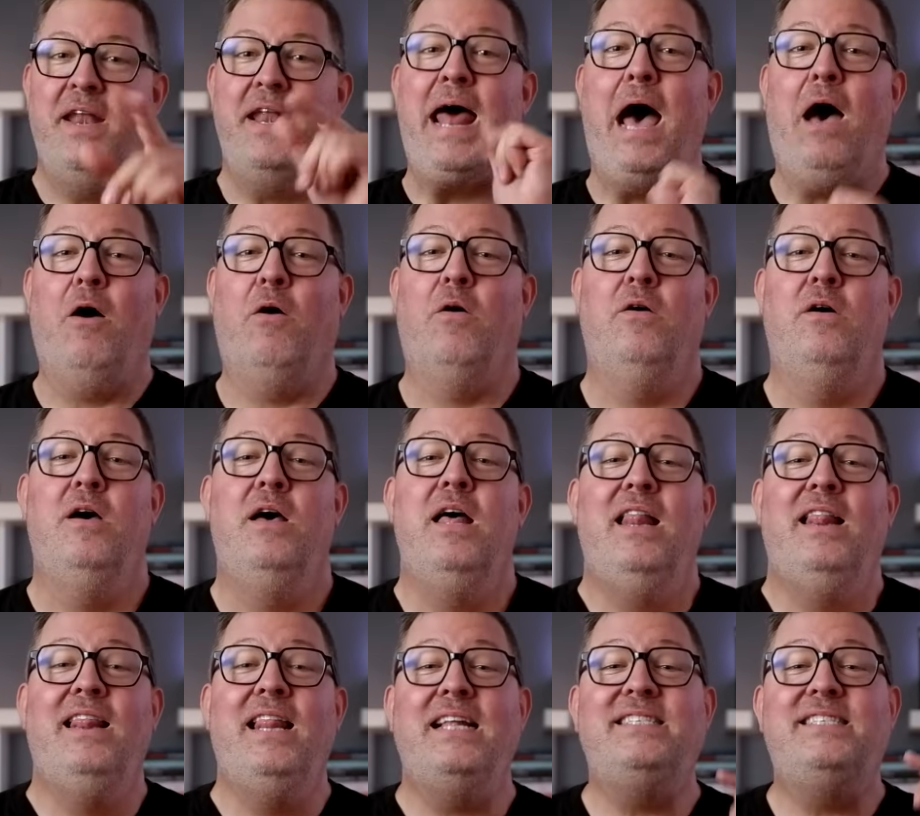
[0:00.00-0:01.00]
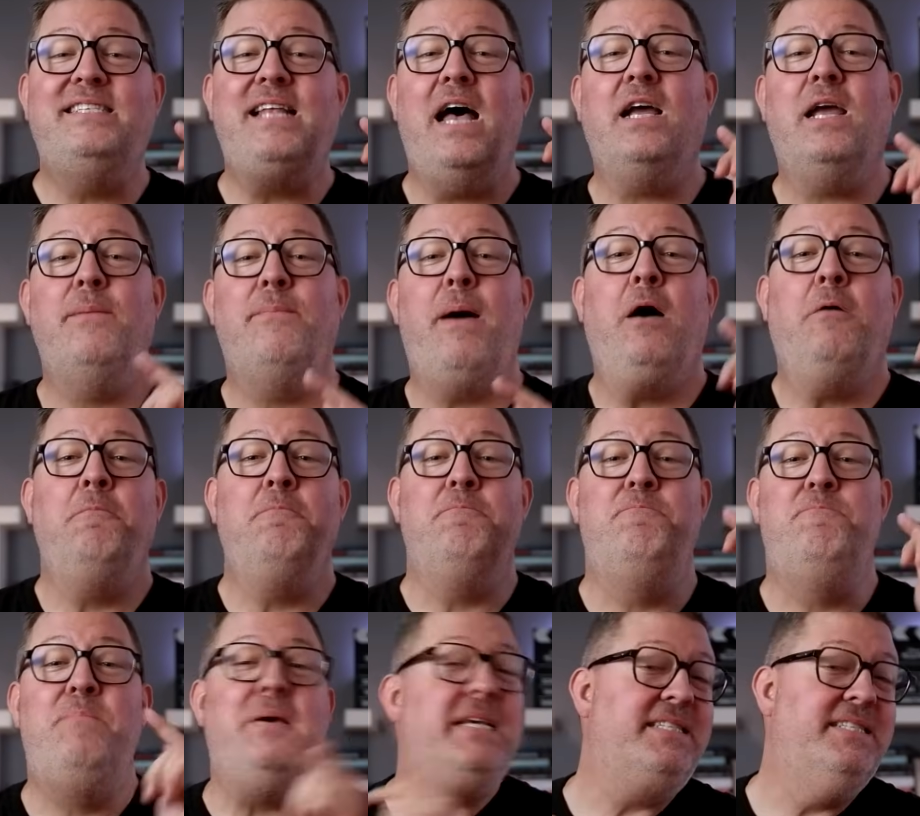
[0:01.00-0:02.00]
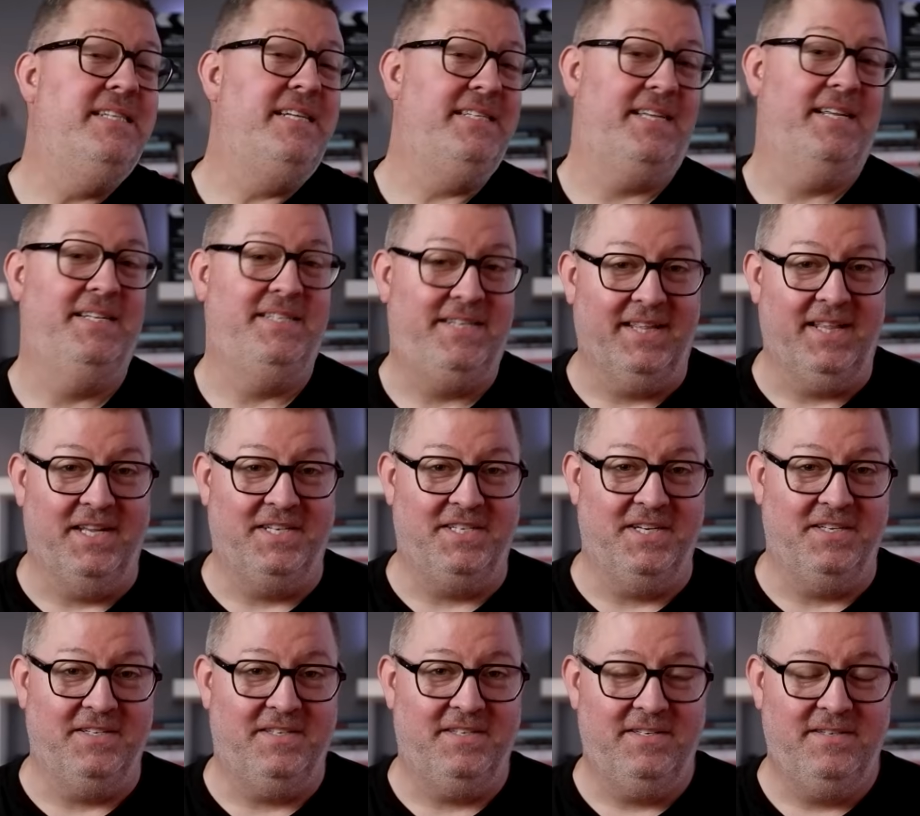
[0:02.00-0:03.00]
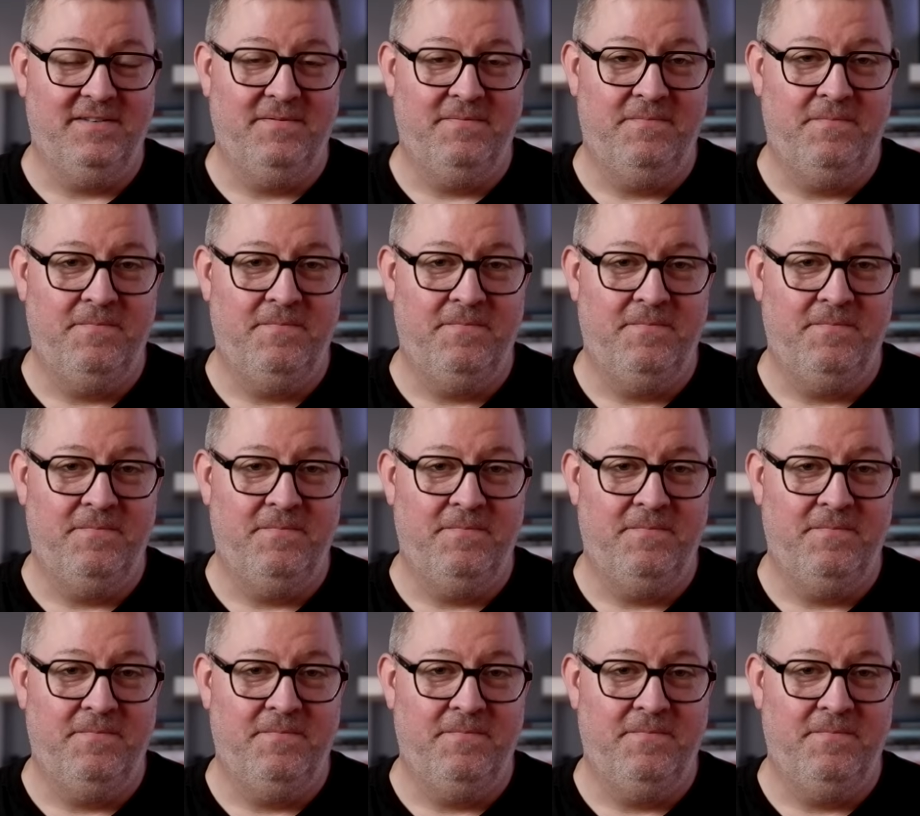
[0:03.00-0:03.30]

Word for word: Now, let's talk about business intelligence.